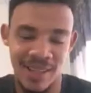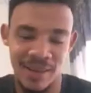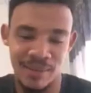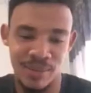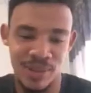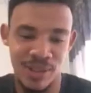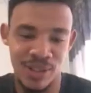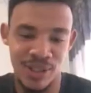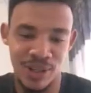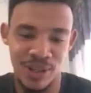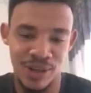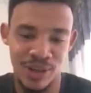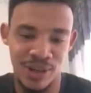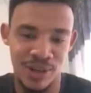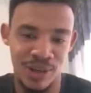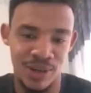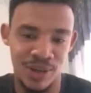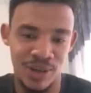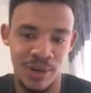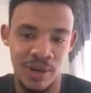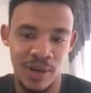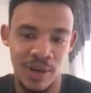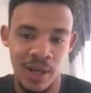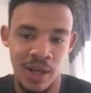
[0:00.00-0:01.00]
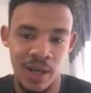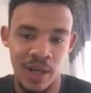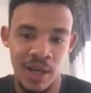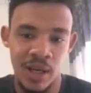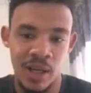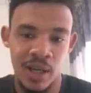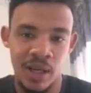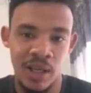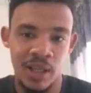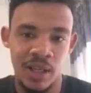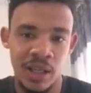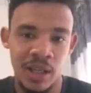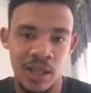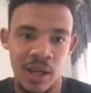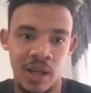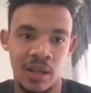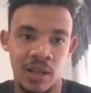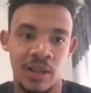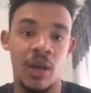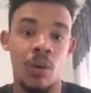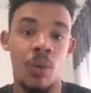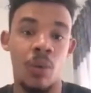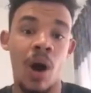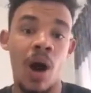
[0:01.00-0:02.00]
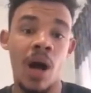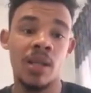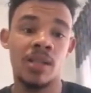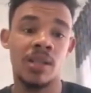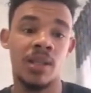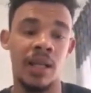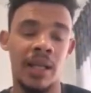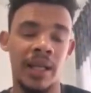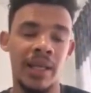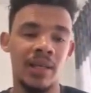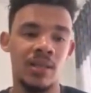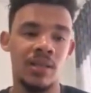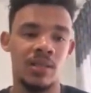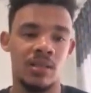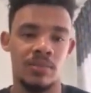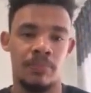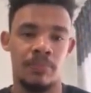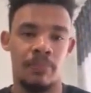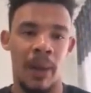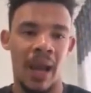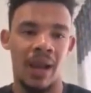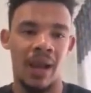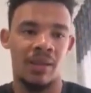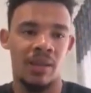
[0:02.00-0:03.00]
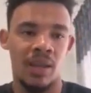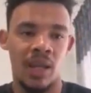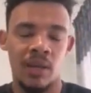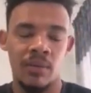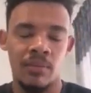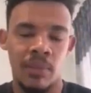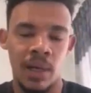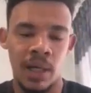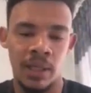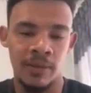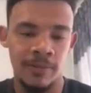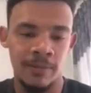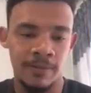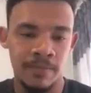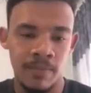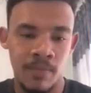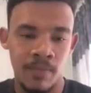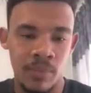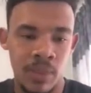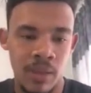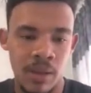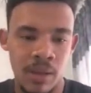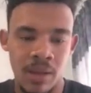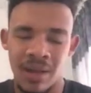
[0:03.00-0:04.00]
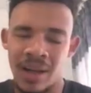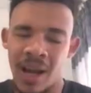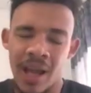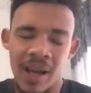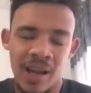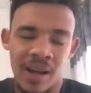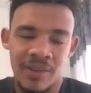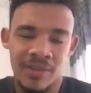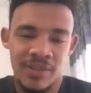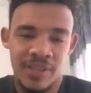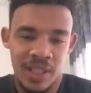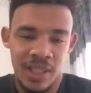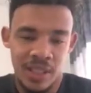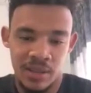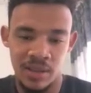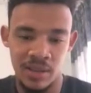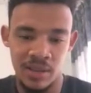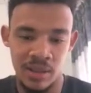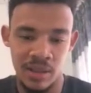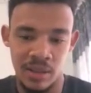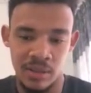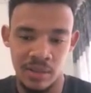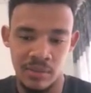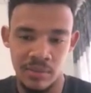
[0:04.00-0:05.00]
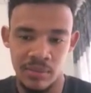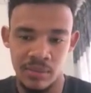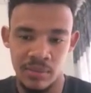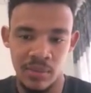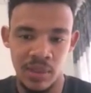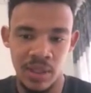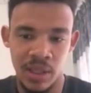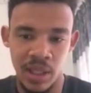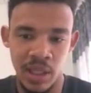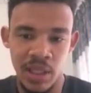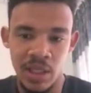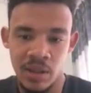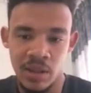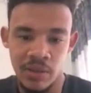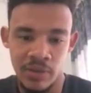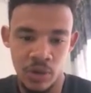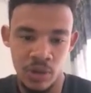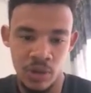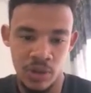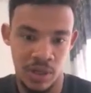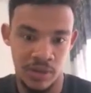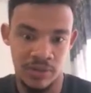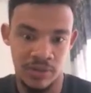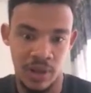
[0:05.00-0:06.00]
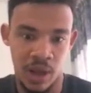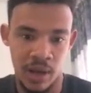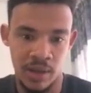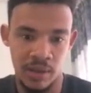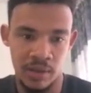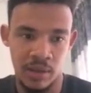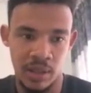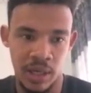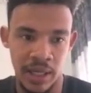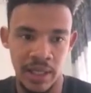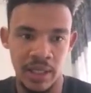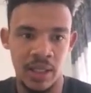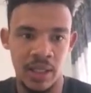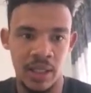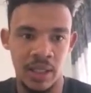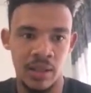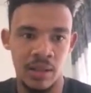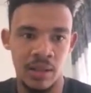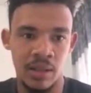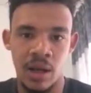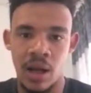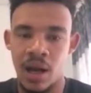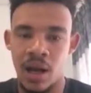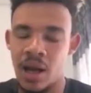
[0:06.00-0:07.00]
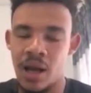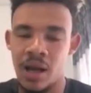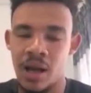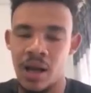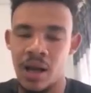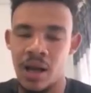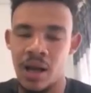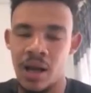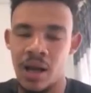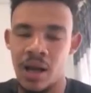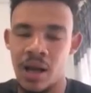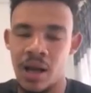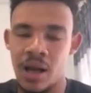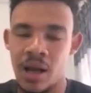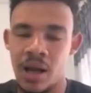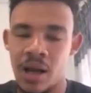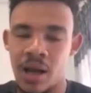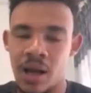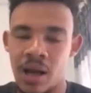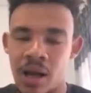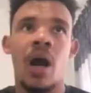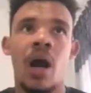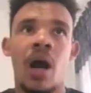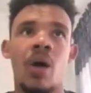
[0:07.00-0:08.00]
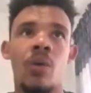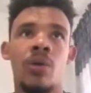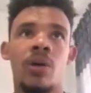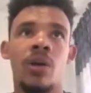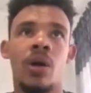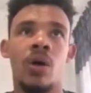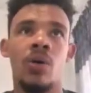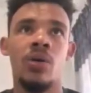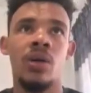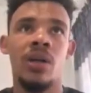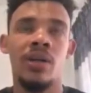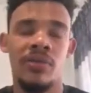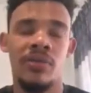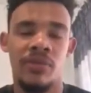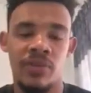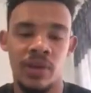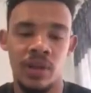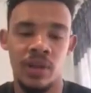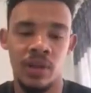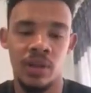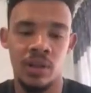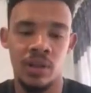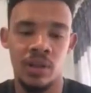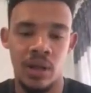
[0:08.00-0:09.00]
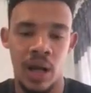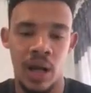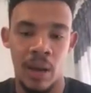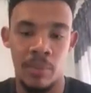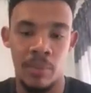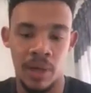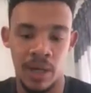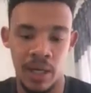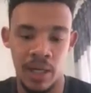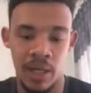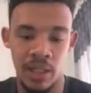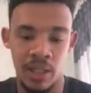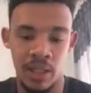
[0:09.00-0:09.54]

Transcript: them. So there was links back then, but like I've said in, in the interviews I've done lately, mm. I would only feel I'm ready